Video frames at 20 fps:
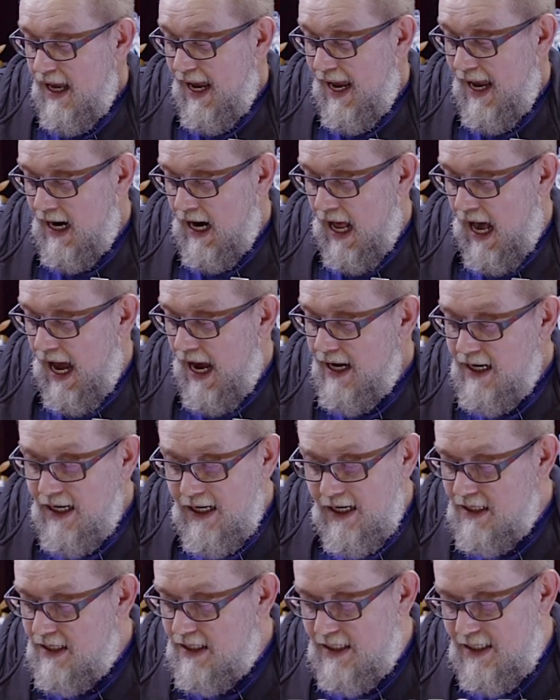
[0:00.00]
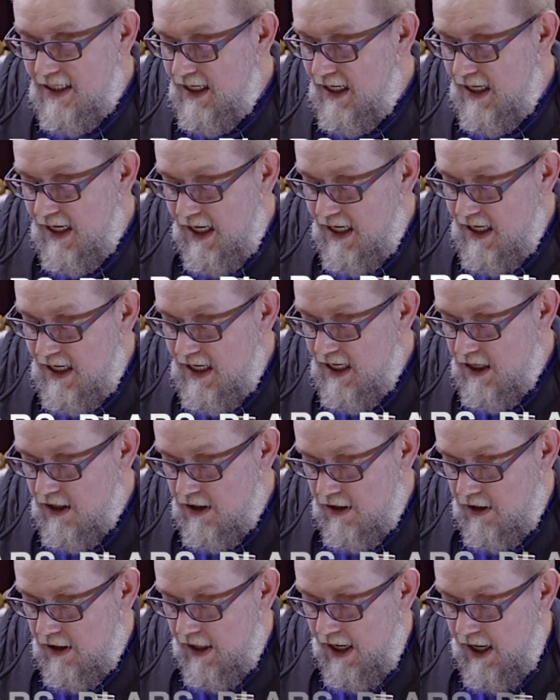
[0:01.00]
and I didn't see
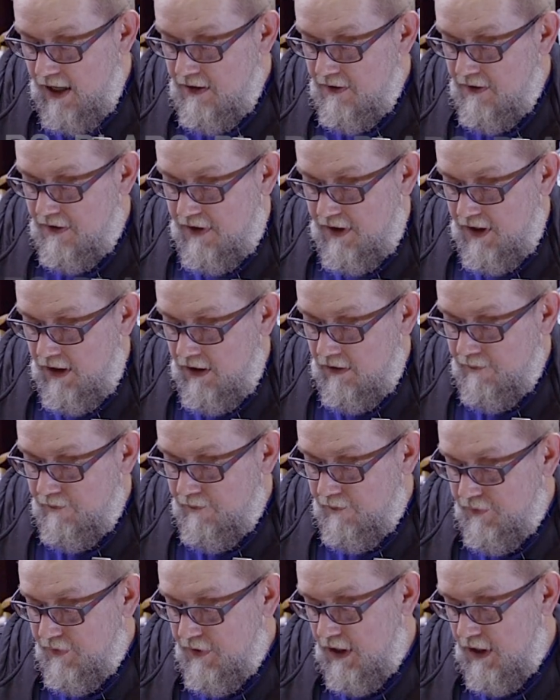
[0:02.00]
here anything